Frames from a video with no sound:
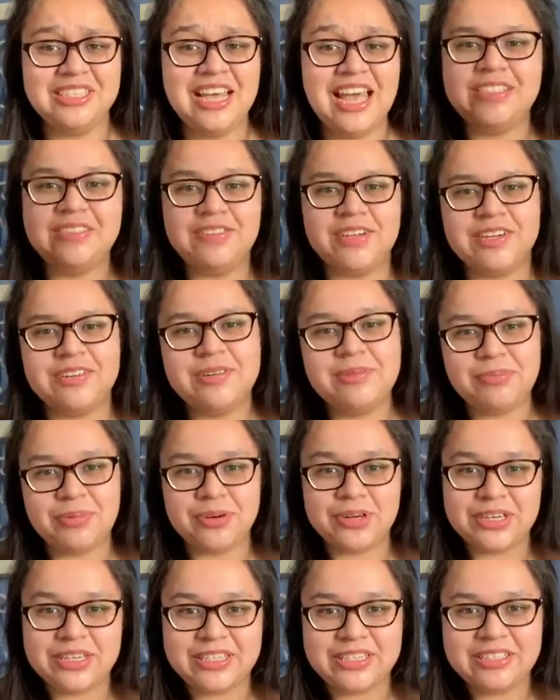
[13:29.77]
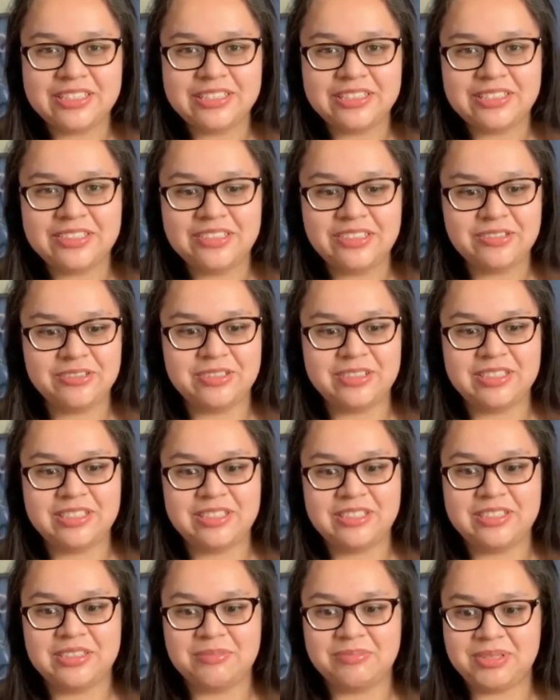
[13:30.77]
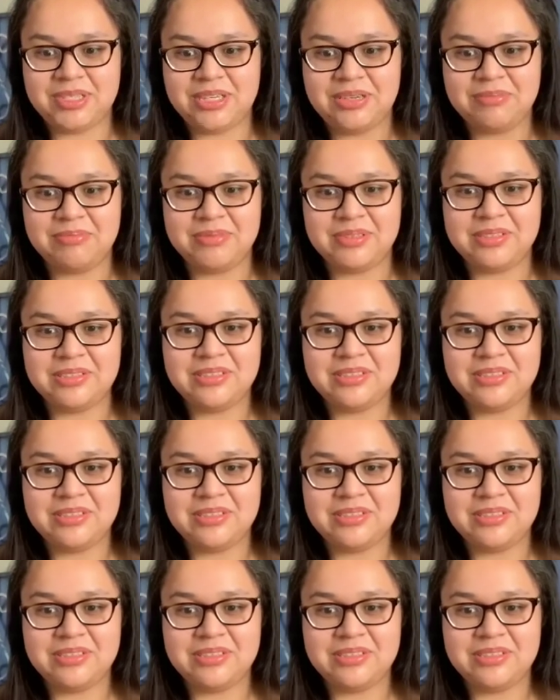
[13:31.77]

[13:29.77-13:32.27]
It's very important to do it sometimes.